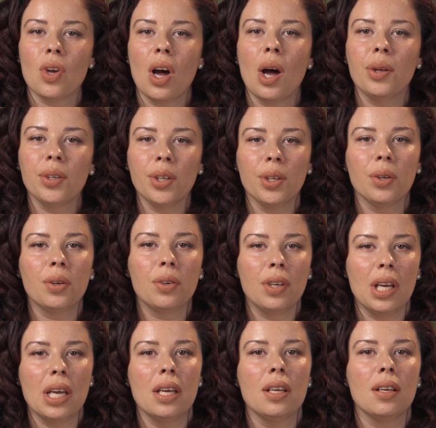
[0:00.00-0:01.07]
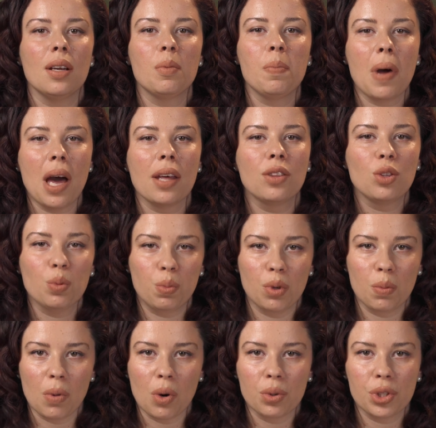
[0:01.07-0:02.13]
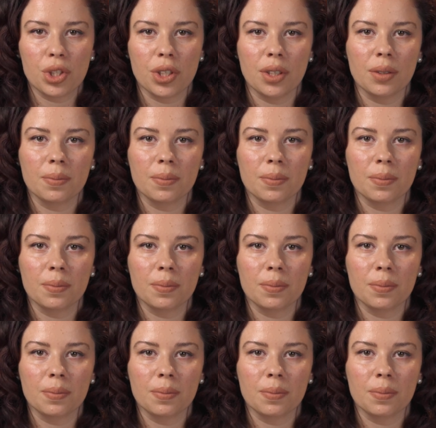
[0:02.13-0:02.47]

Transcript: how do you create a path to promotion?